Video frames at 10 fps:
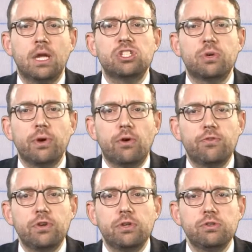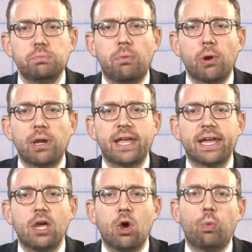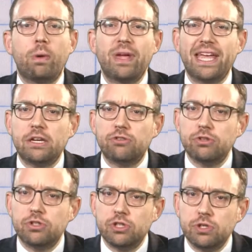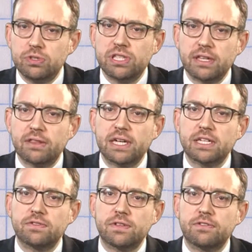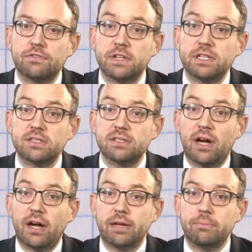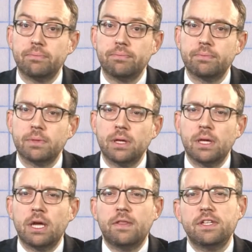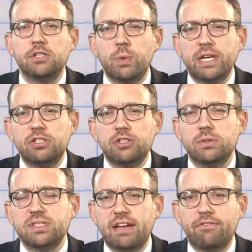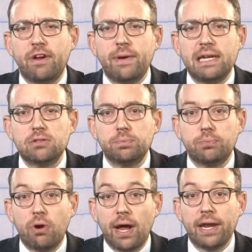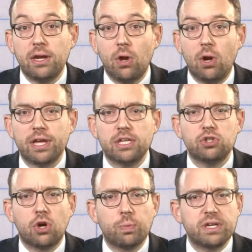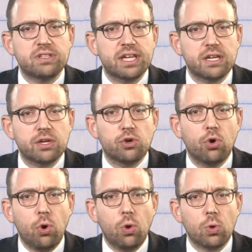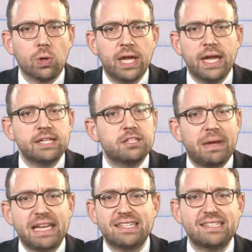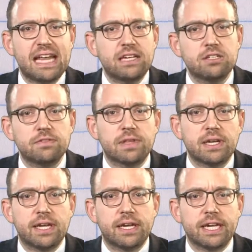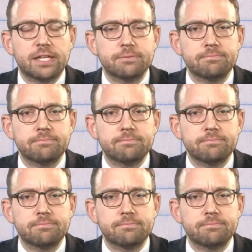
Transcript: So we often use modelling when we're introducing things for the first time. This is when students have very little prior knowledge on which they can call to make sense of the learning.